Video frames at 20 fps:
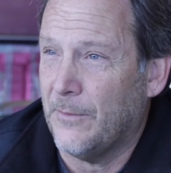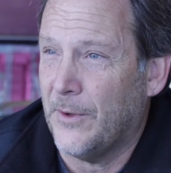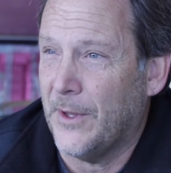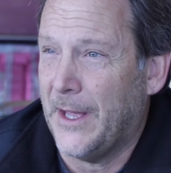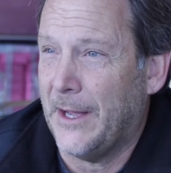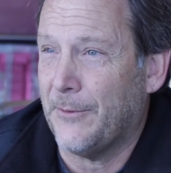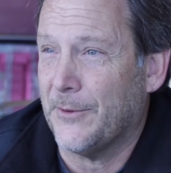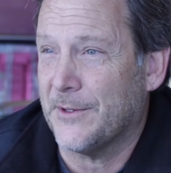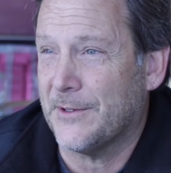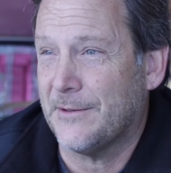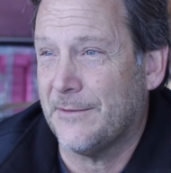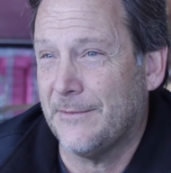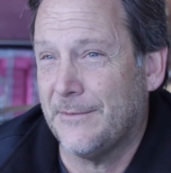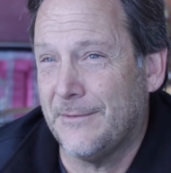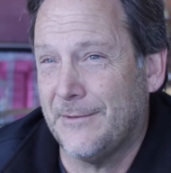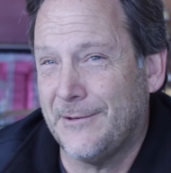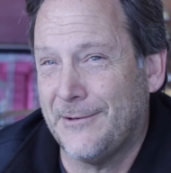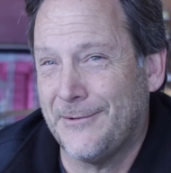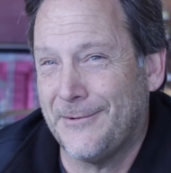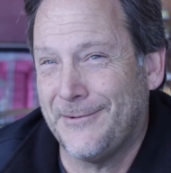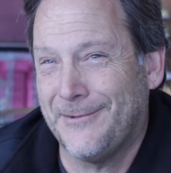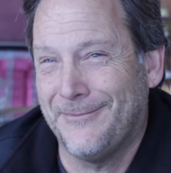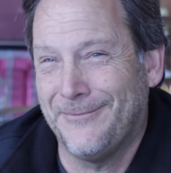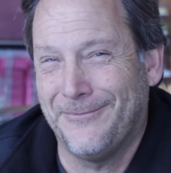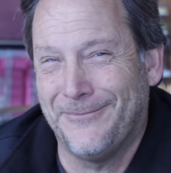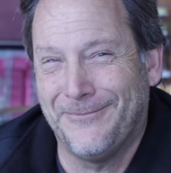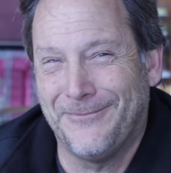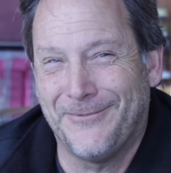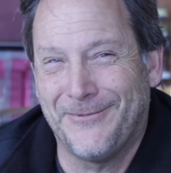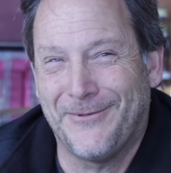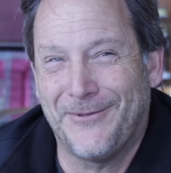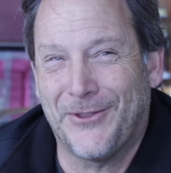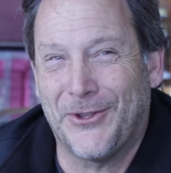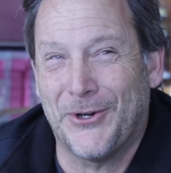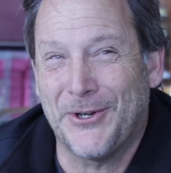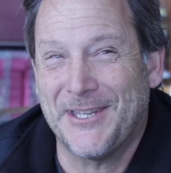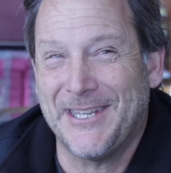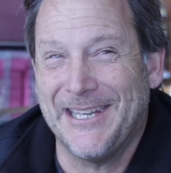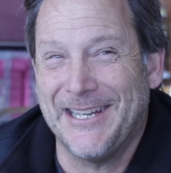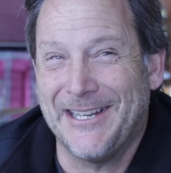Well, that was
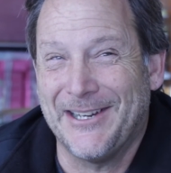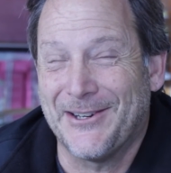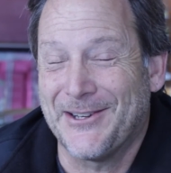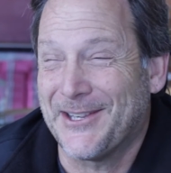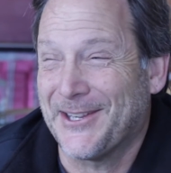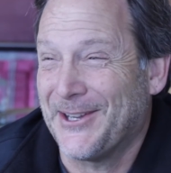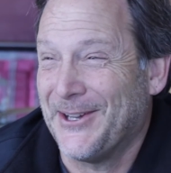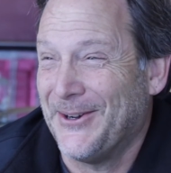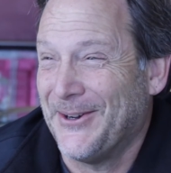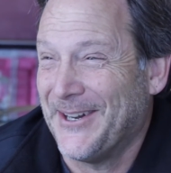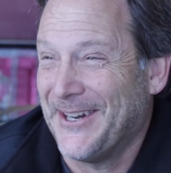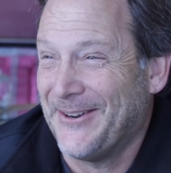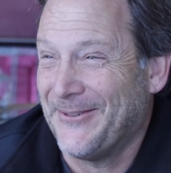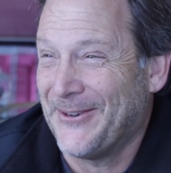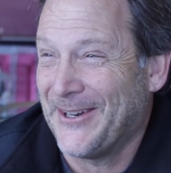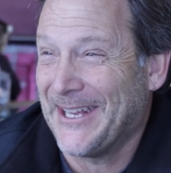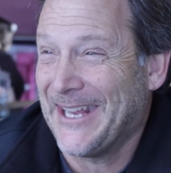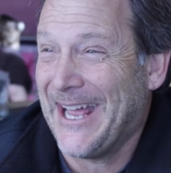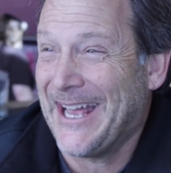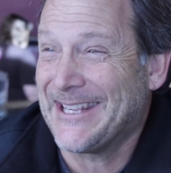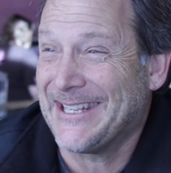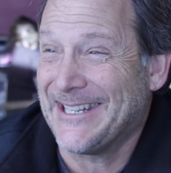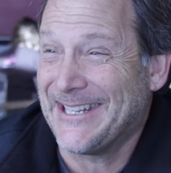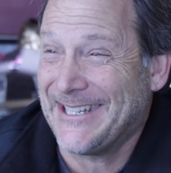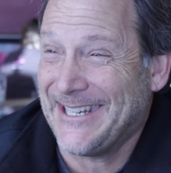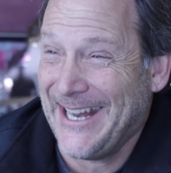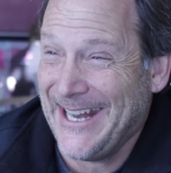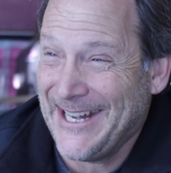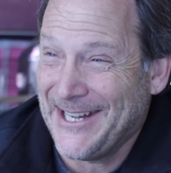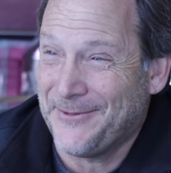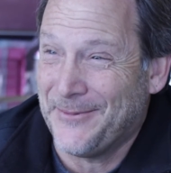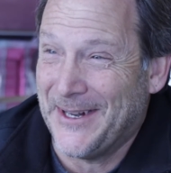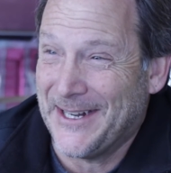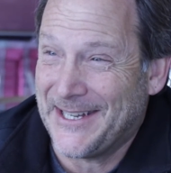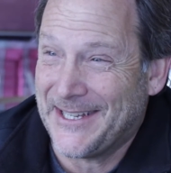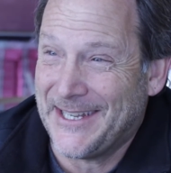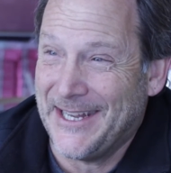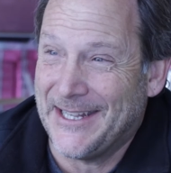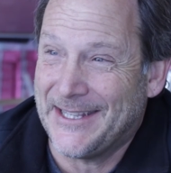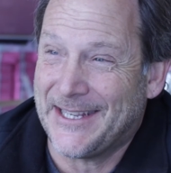13 years ago, and it really hasn't changed
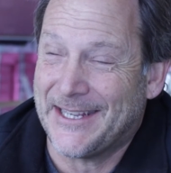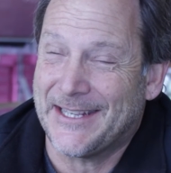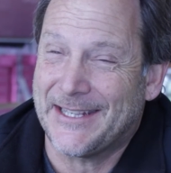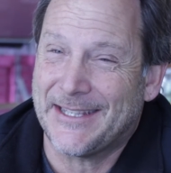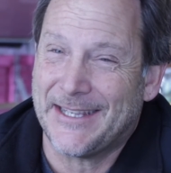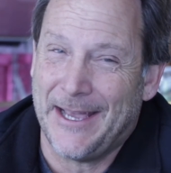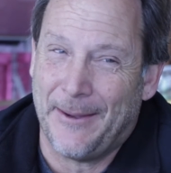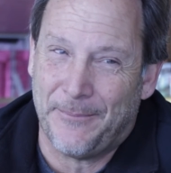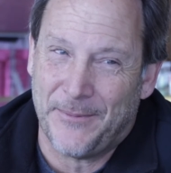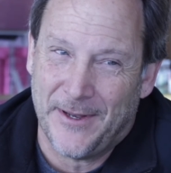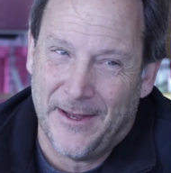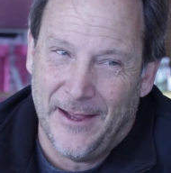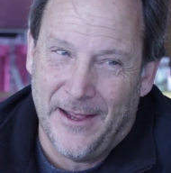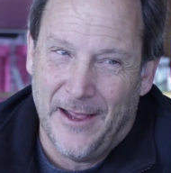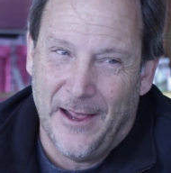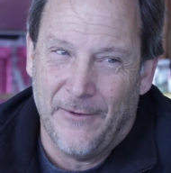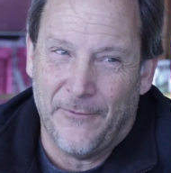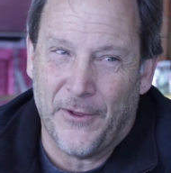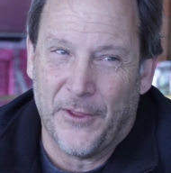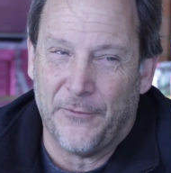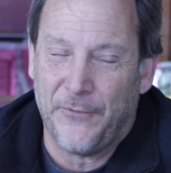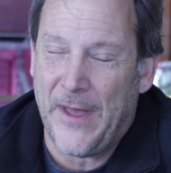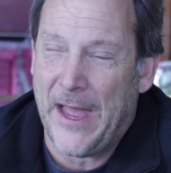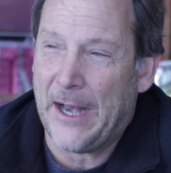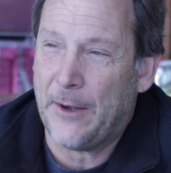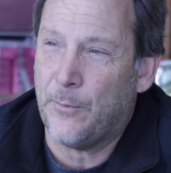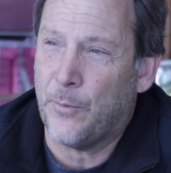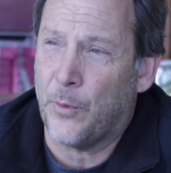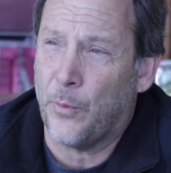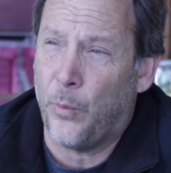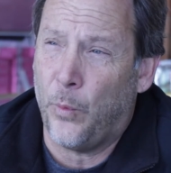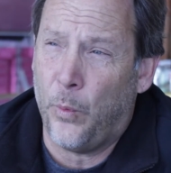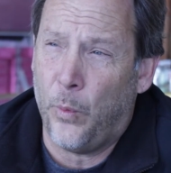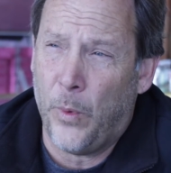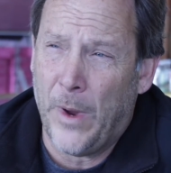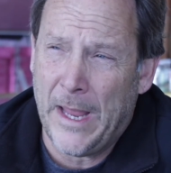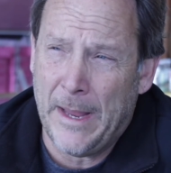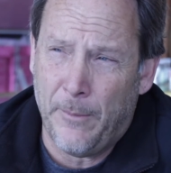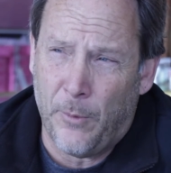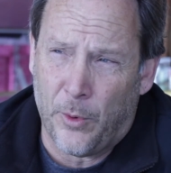much since, except for the fact we're
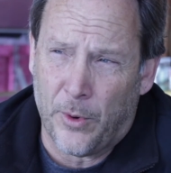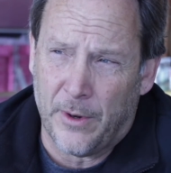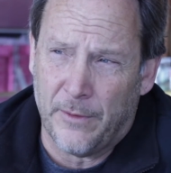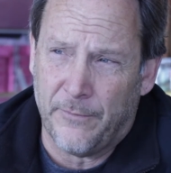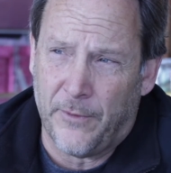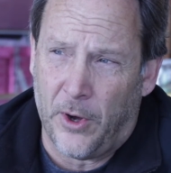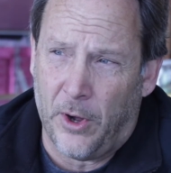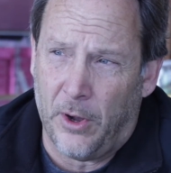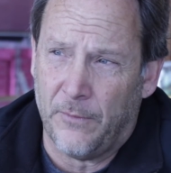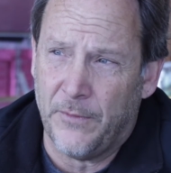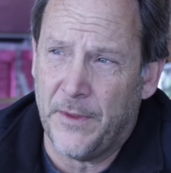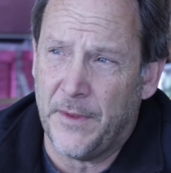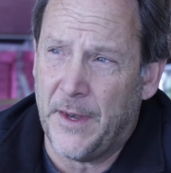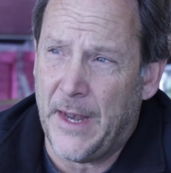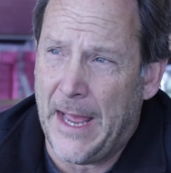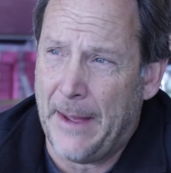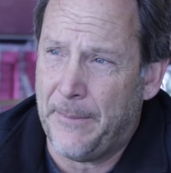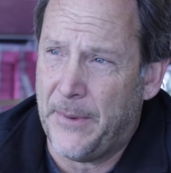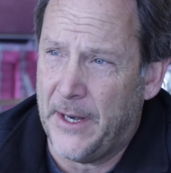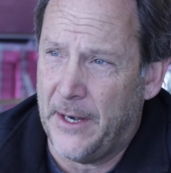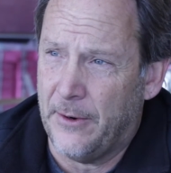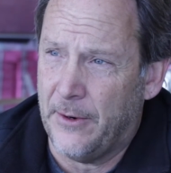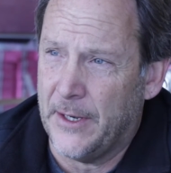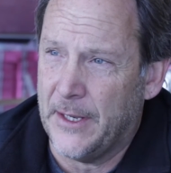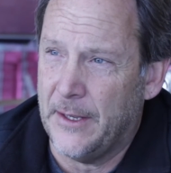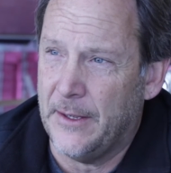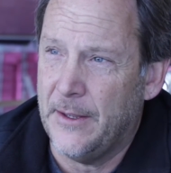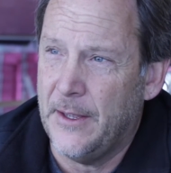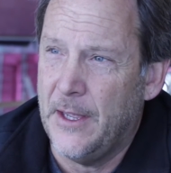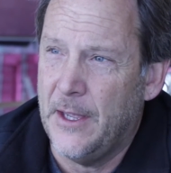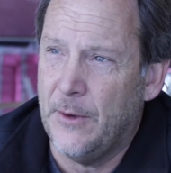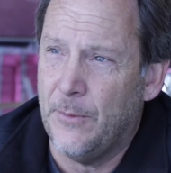way more involved in the Napa area.